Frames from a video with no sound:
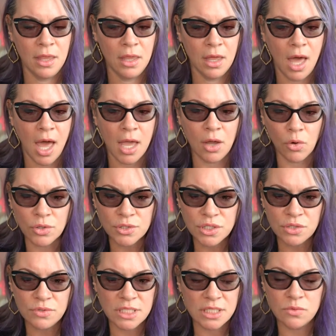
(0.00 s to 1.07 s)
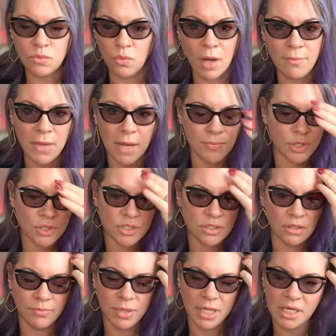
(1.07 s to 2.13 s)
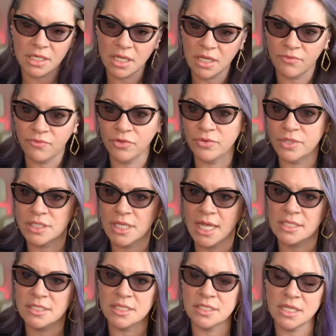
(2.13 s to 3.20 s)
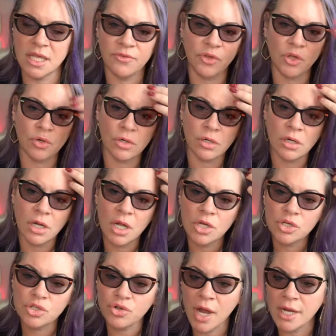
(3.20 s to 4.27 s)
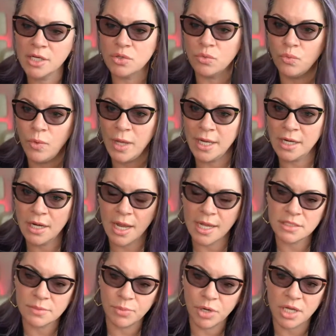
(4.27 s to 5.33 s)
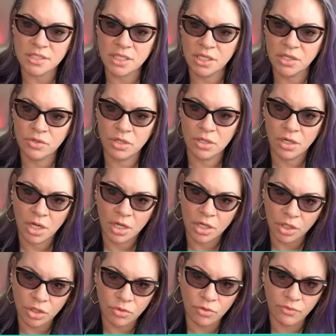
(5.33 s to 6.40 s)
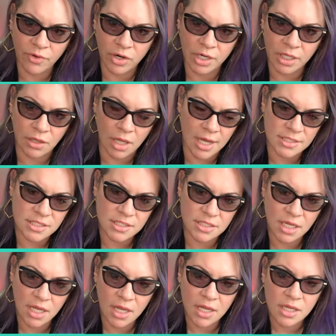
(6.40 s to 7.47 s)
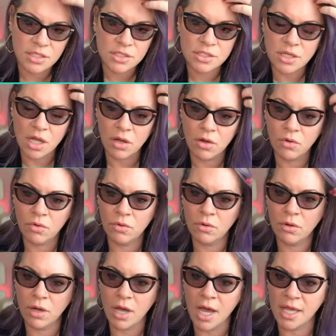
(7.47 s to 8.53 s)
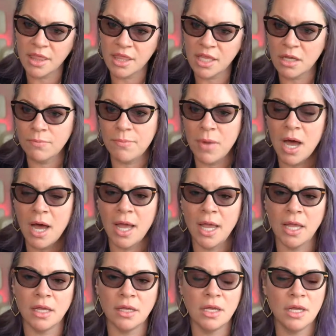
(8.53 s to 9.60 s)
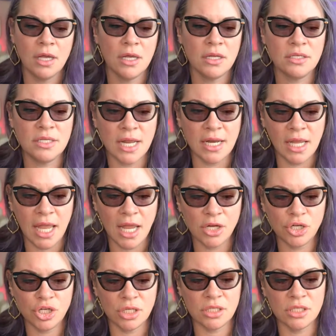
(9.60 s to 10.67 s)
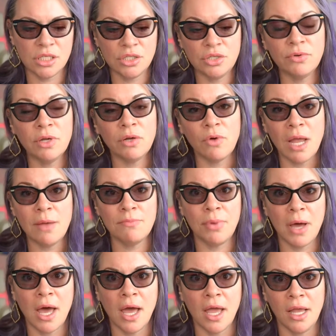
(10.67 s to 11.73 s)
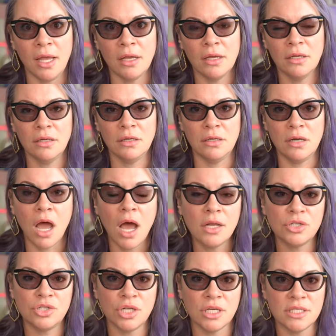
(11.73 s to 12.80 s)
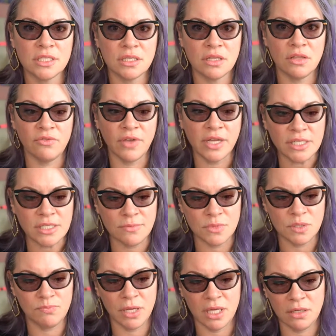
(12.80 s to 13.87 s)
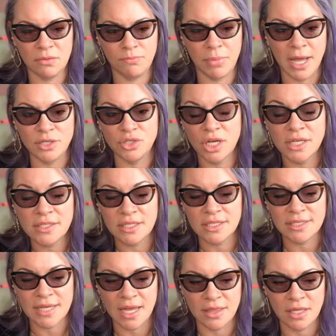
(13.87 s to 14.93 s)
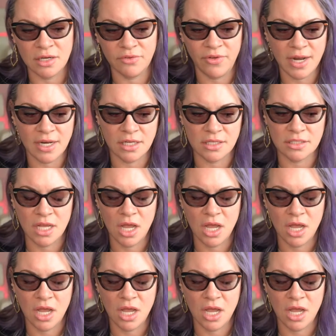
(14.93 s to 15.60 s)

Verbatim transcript: I also didn't want my personal opinion to influence cases. If you're trying to win as a prosecutor, you have already lost. So I think my dedication to doing right by not just the victims, but by justice and the defendants